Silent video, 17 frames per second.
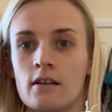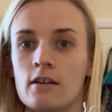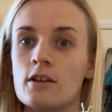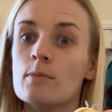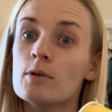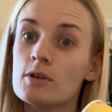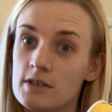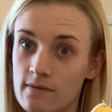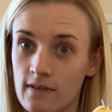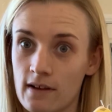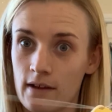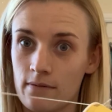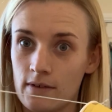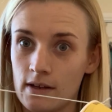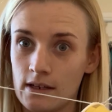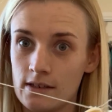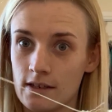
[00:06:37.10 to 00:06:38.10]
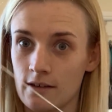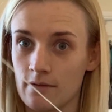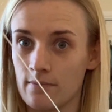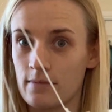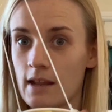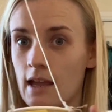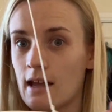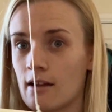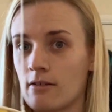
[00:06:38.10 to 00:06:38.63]
your butterfly feeder.
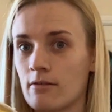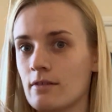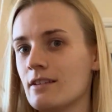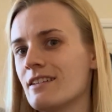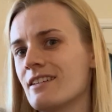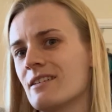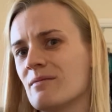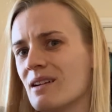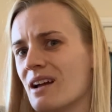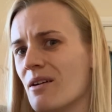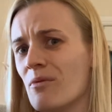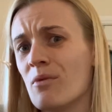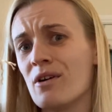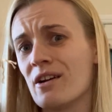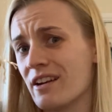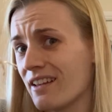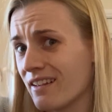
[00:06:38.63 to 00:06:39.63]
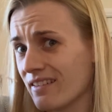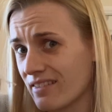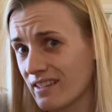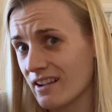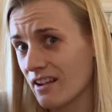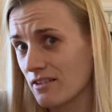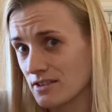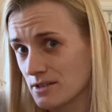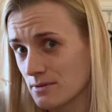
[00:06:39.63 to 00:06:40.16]
Now you're like, what on earth are they
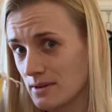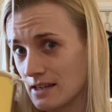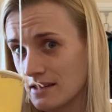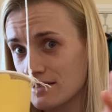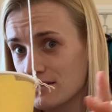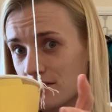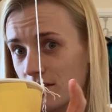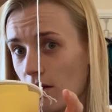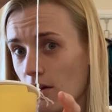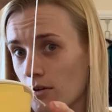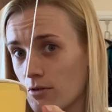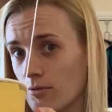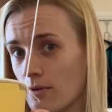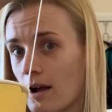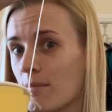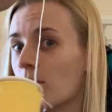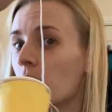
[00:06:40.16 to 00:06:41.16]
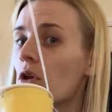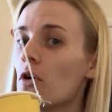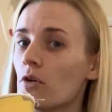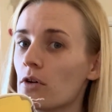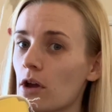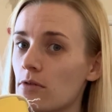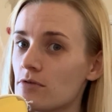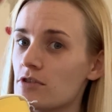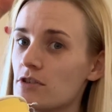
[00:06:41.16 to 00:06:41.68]
going to eat? So I'm not
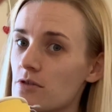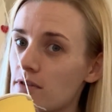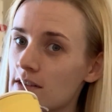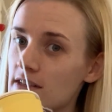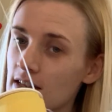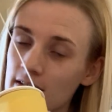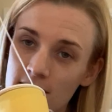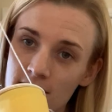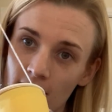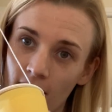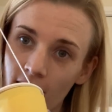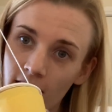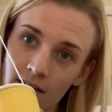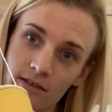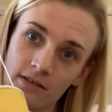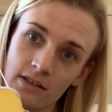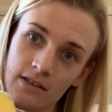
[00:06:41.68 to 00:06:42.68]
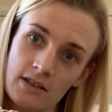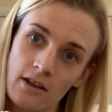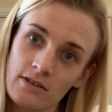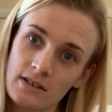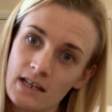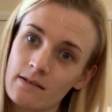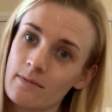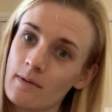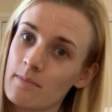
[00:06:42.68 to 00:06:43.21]
going to do this inside because it's going
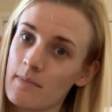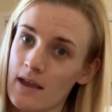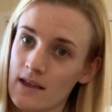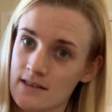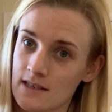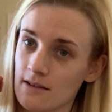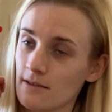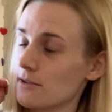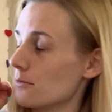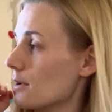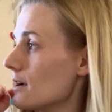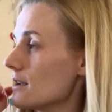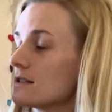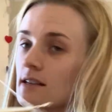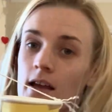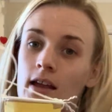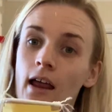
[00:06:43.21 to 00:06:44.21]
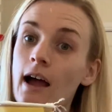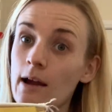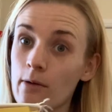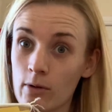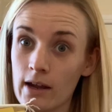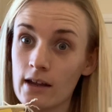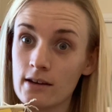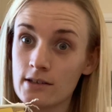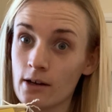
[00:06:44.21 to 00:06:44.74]
to get a bit messy otherwise, and I will
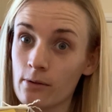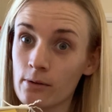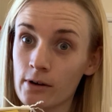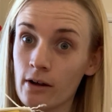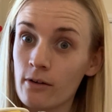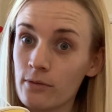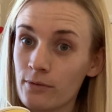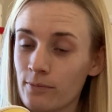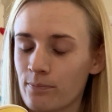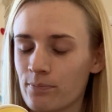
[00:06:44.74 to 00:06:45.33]
get told off.